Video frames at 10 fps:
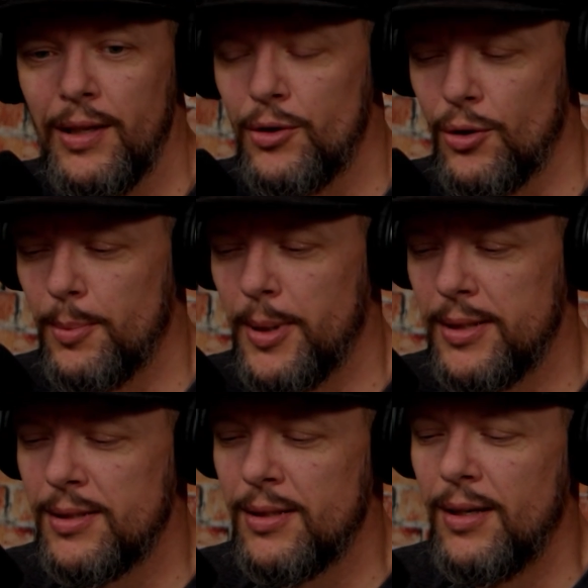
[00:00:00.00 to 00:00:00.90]
the
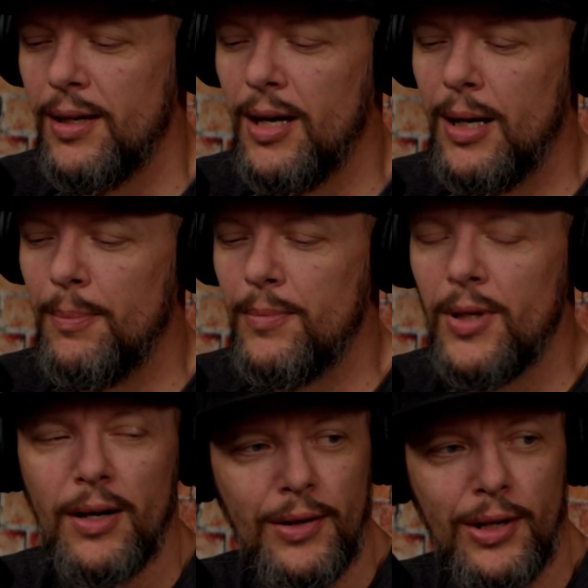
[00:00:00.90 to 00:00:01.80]
tournaments. Not
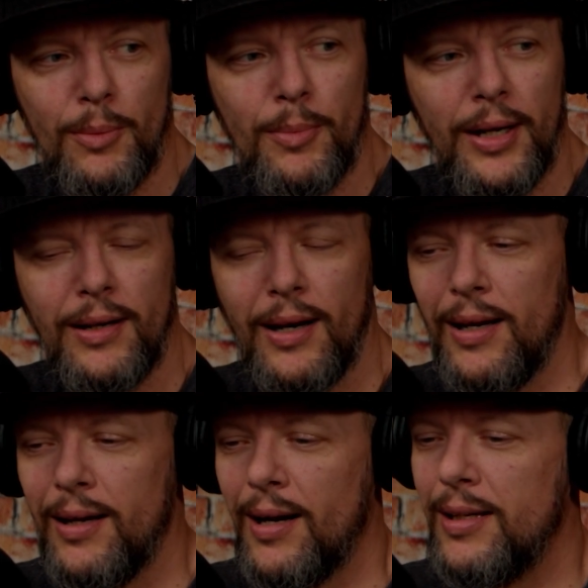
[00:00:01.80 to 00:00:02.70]
on here, but
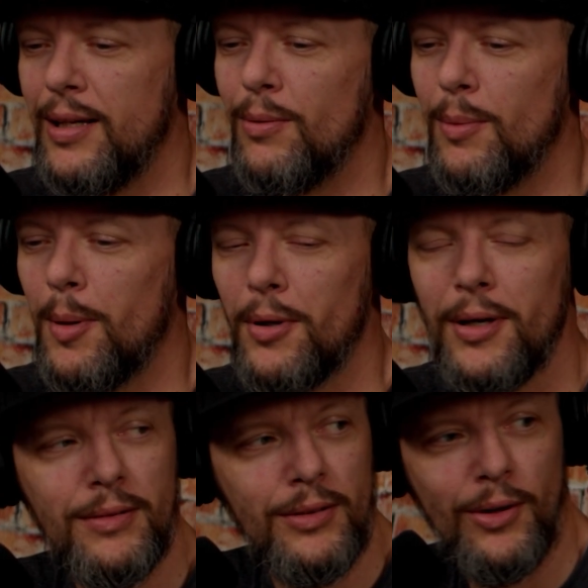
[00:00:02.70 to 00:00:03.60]
I did remember
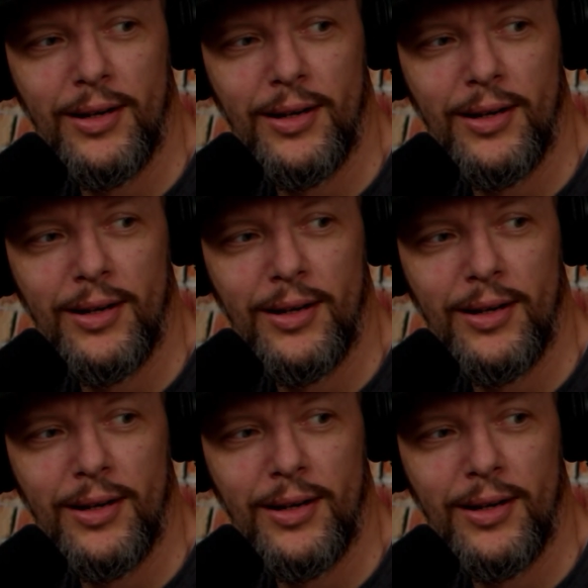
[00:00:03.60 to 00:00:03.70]
it. You all